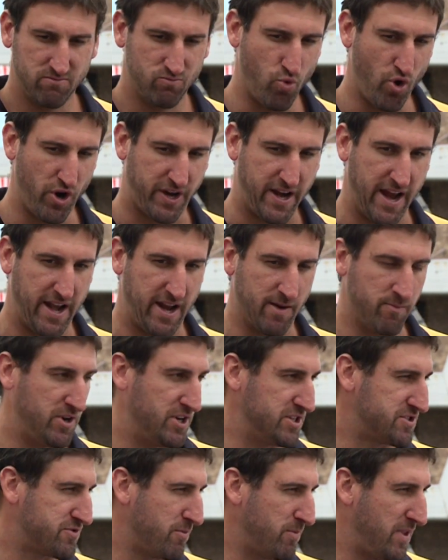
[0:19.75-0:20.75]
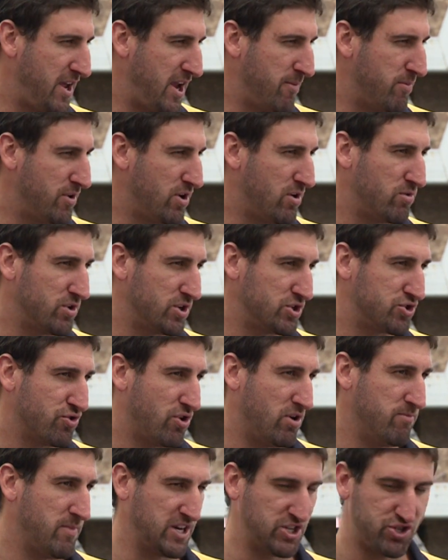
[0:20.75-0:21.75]
work out our minutes from there. But I want to
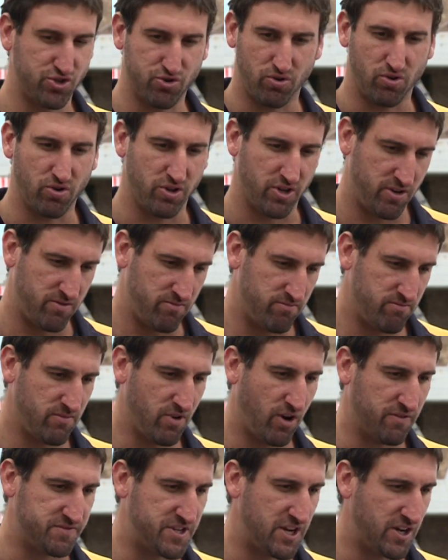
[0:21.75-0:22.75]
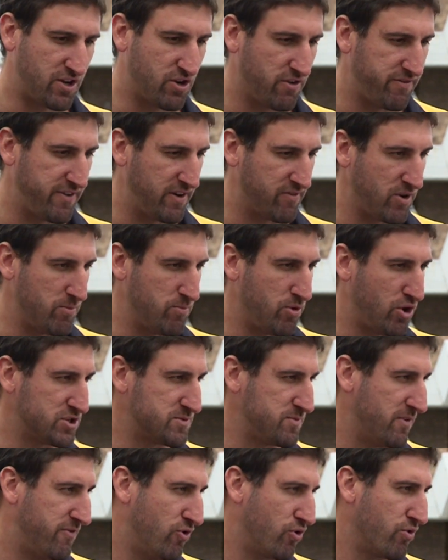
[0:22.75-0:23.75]
try and make sure that I've ticked off every
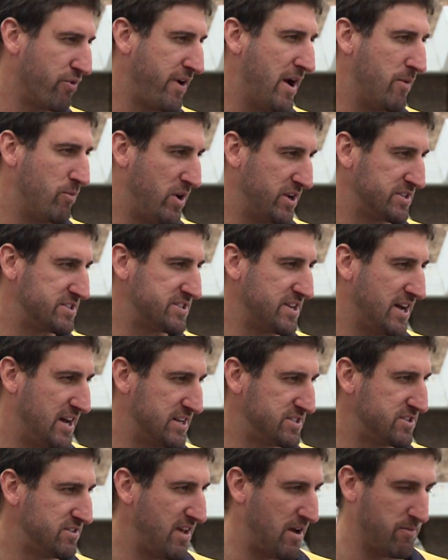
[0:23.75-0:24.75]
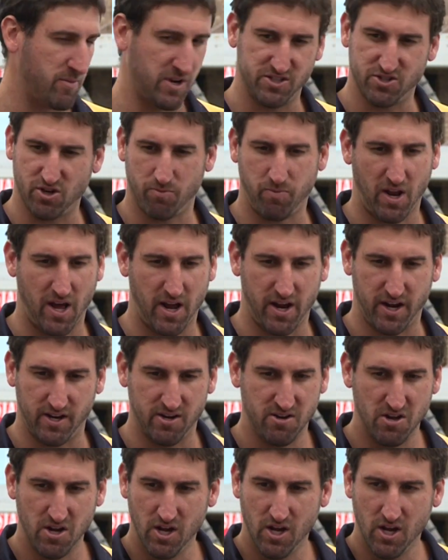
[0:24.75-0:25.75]
box before round one starts. If that means I'll play
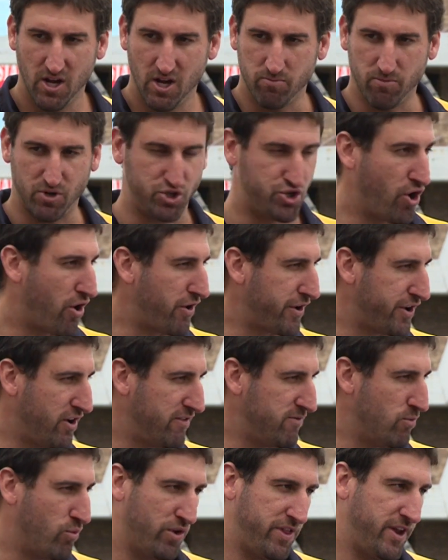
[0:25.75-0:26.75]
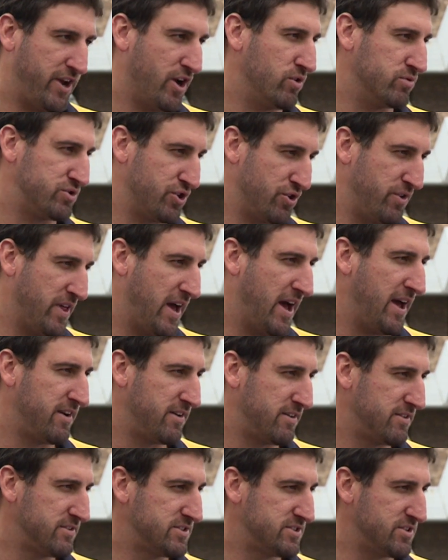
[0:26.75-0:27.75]
majority of them, well then I'll do that.
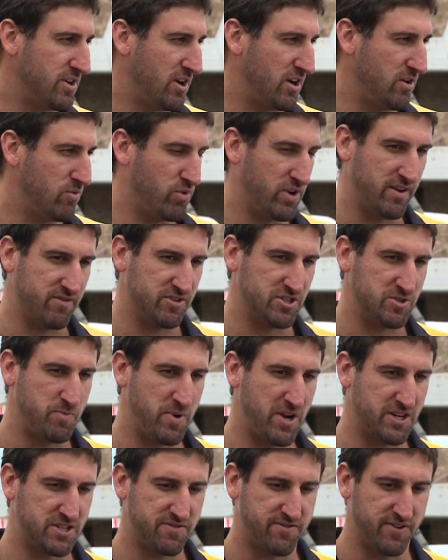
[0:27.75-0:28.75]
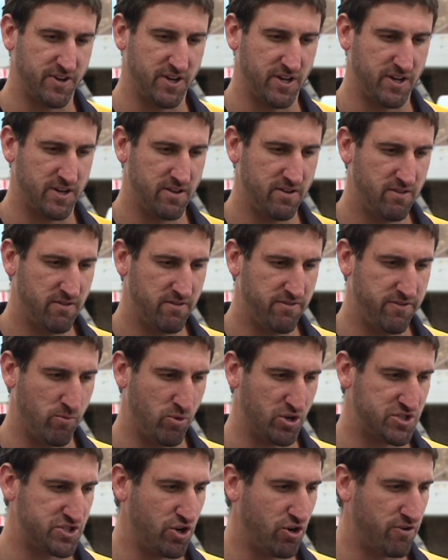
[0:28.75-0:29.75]
So whatever's best for
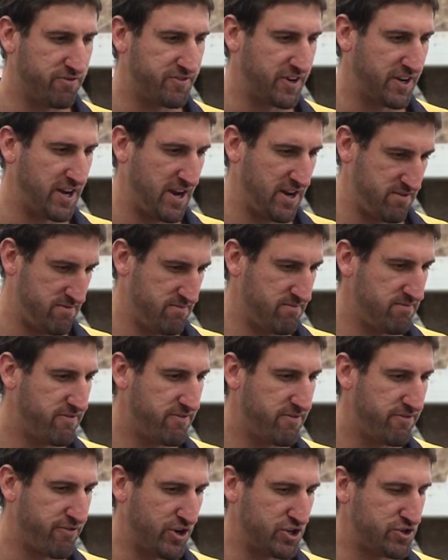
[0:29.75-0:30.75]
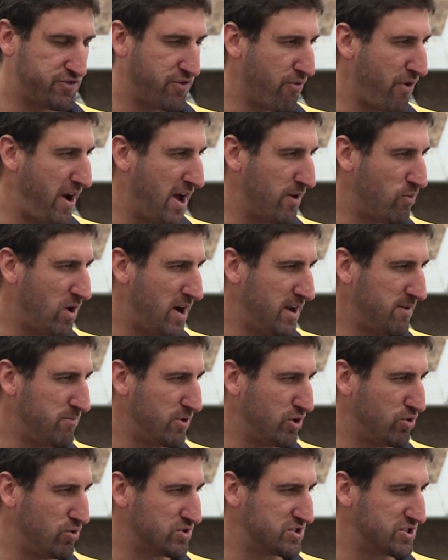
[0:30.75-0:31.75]
myself to get fresh for round one,
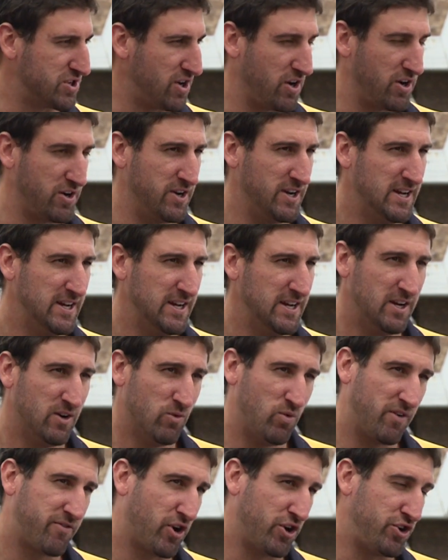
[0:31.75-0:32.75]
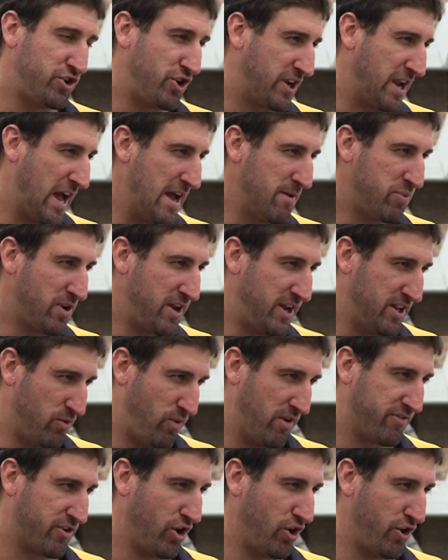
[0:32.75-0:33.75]
but also we've got a new game plan that
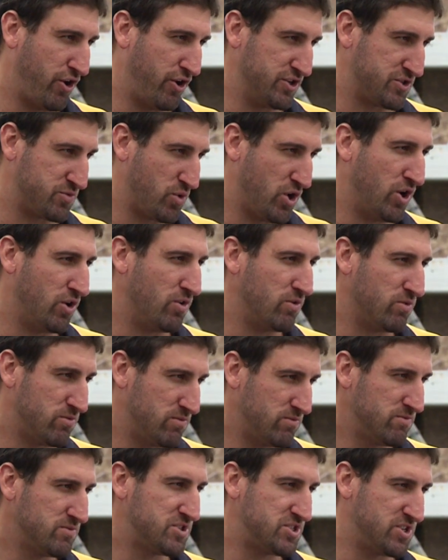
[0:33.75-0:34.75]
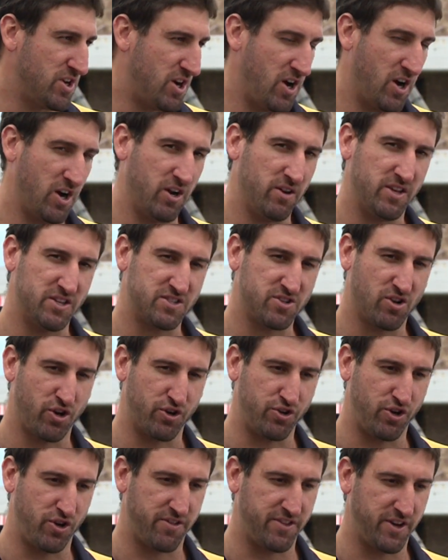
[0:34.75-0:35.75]
we've got to learn as well. So there's a lot
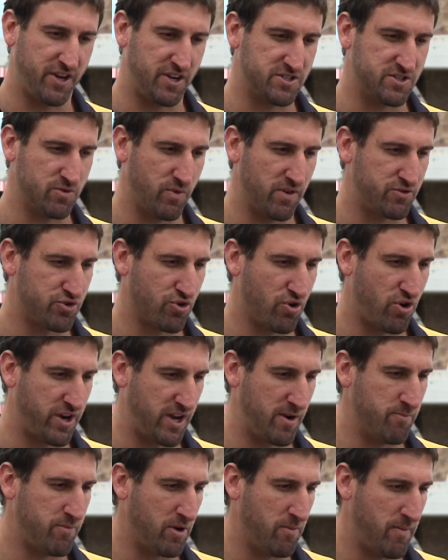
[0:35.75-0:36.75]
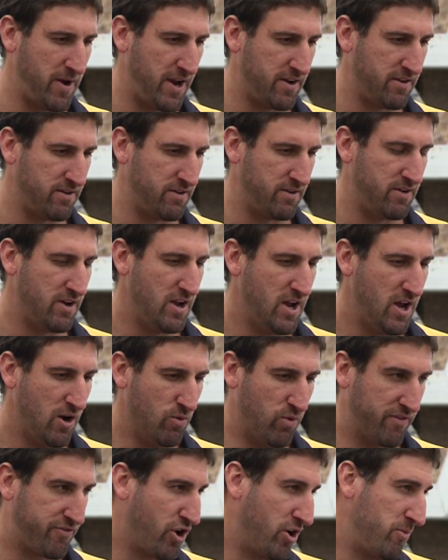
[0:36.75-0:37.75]
of new things that we're trying to implement, and
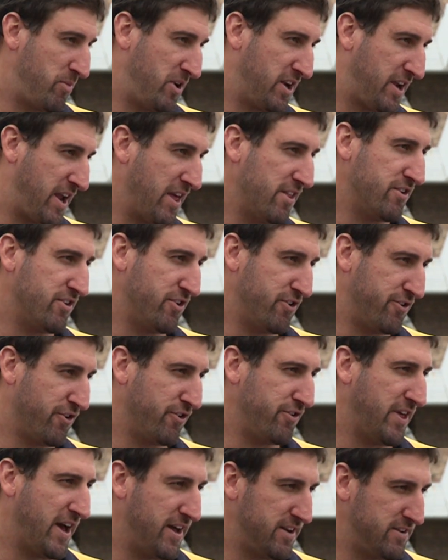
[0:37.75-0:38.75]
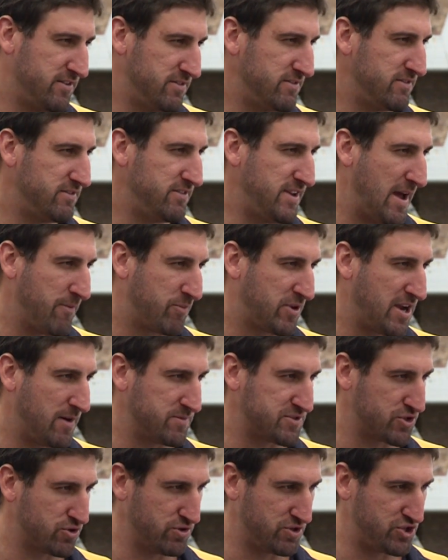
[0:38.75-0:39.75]
we've got to be together to do that. NAB
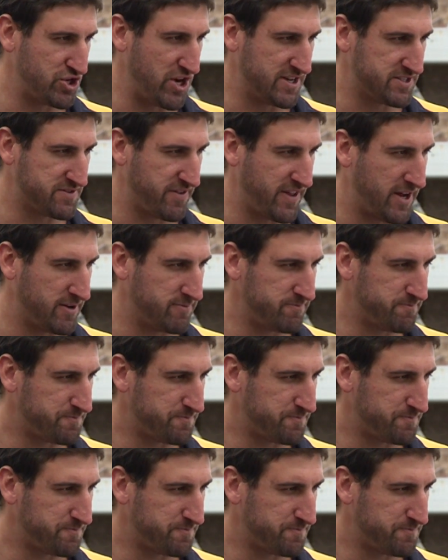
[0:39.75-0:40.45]
Cup's a good chance for that.